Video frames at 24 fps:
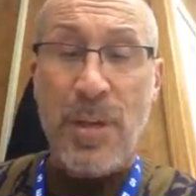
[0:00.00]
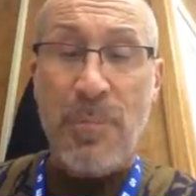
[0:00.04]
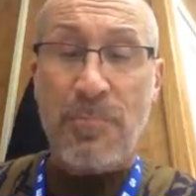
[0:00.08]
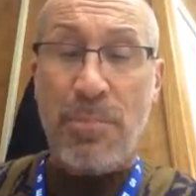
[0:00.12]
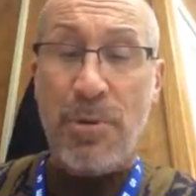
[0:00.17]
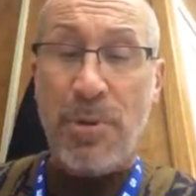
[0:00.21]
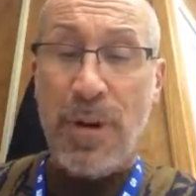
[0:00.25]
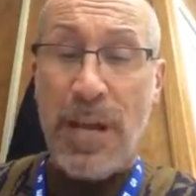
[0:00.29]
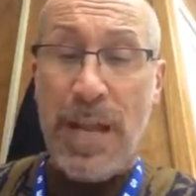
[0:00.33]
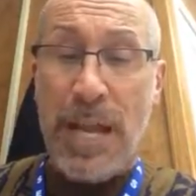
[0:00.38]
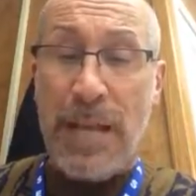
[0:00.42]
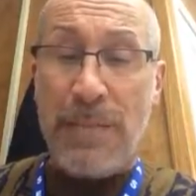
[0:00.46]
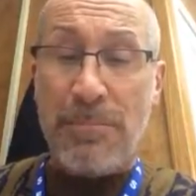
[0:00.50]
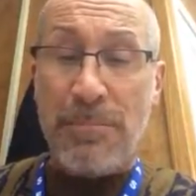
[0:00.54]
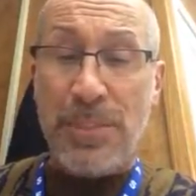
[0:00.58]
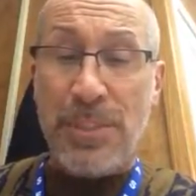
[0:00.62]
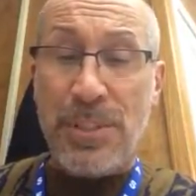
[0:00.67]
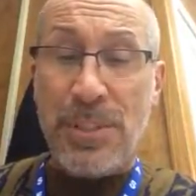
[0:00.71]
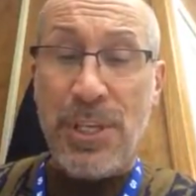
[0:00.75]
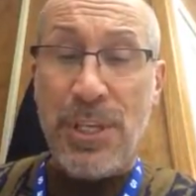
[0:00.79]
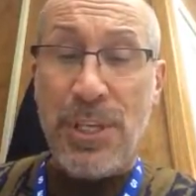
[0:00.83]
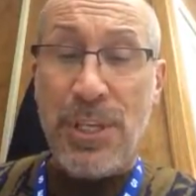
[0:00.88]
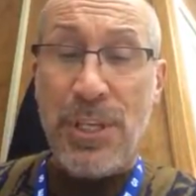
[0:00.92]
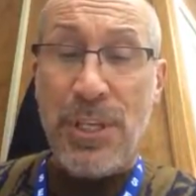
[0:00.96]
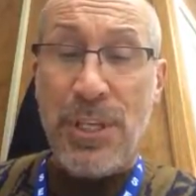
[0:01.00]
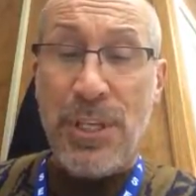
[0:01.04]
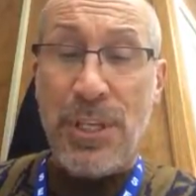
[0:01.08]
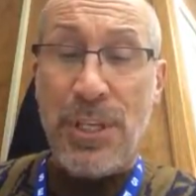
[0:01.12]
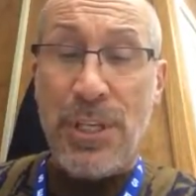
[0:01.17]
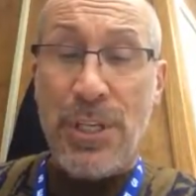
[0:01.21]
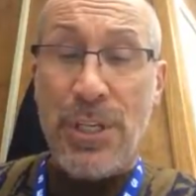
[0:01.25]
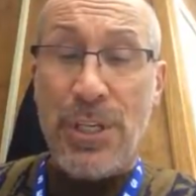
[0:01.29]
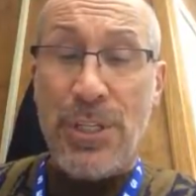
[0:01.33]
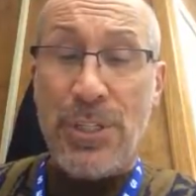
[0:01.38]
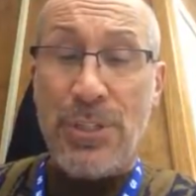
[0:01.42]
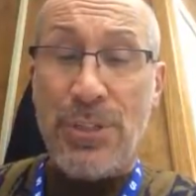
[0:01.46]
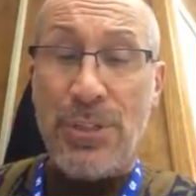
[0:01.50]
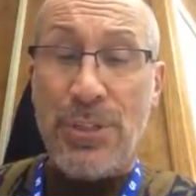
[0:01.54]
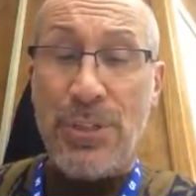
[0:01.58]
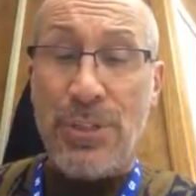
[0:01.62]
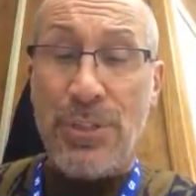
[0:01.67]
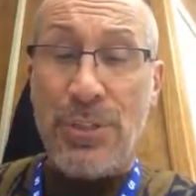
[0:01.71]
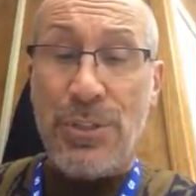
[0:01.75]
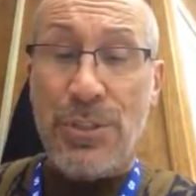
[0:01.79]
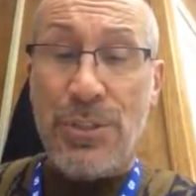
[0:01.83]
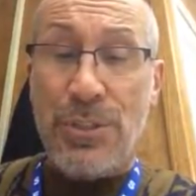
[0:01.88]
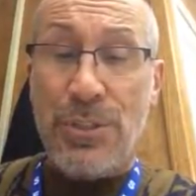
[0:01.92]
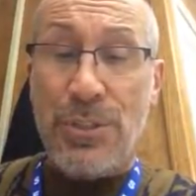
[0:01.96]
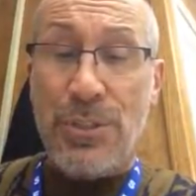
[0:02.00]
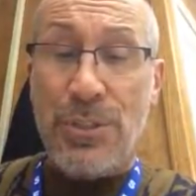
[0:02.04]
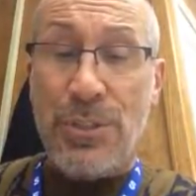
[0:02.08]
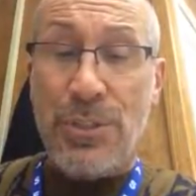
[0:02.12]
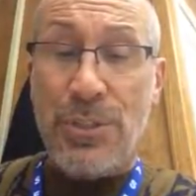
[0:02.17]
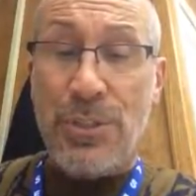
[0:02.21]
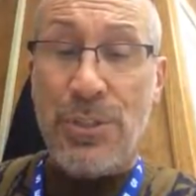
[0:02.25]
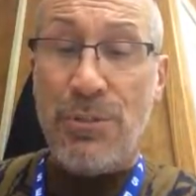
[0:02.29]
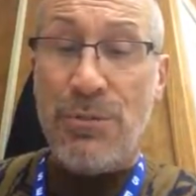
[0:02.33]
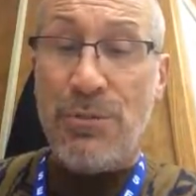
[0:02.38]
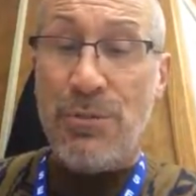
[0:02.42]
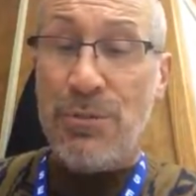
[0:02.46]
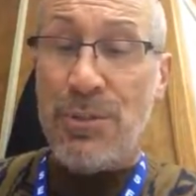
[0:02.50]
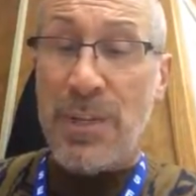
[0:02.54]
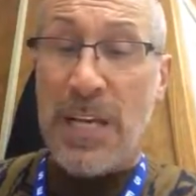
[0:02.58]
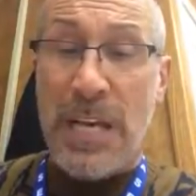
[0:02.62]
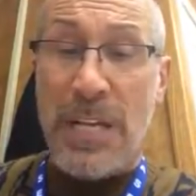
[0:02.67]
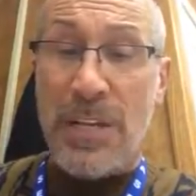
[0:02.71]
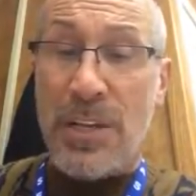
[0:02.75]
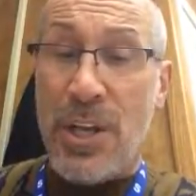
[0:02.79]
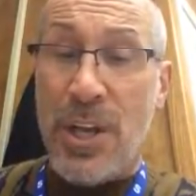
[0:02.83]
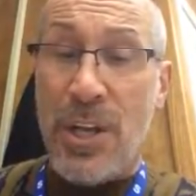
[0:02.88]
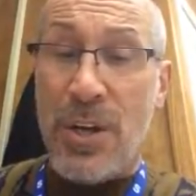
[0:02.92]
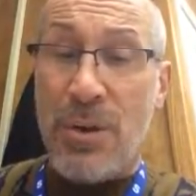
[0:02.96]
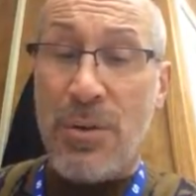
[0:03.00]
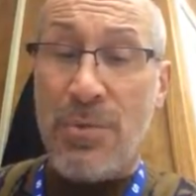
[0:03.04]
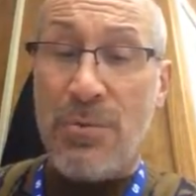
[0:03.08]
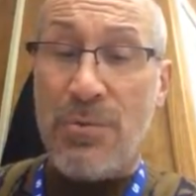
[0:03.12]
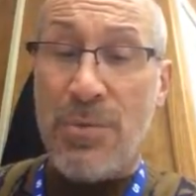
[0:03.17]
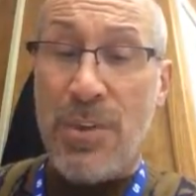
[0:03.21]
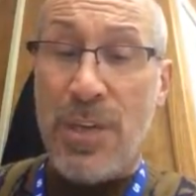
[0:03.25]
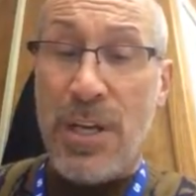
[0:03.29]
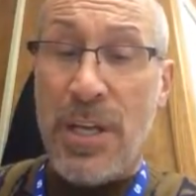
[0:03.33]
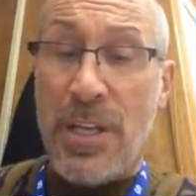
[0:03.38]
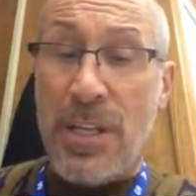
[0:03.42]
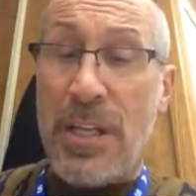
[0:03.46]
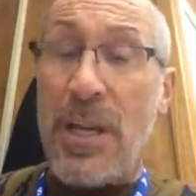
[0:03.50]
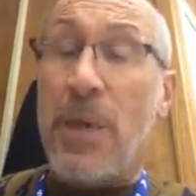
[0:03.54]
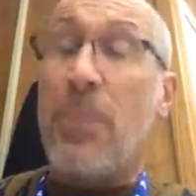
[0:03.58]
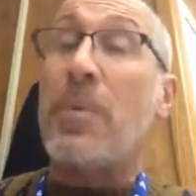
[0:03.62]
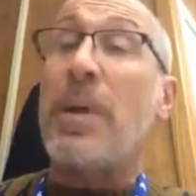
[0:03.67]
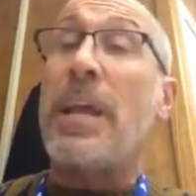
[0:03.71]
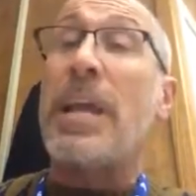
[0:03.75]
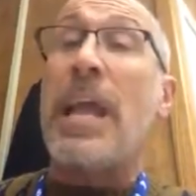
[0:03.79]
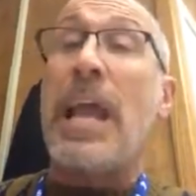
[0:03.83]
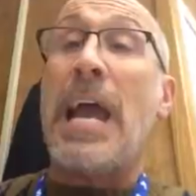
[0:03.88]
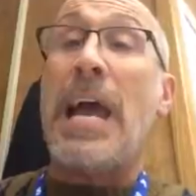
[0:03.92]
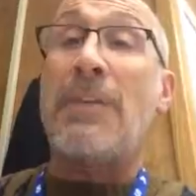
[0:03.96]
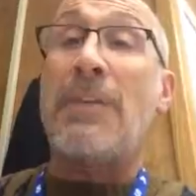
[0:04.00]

Perhaps you do not know that we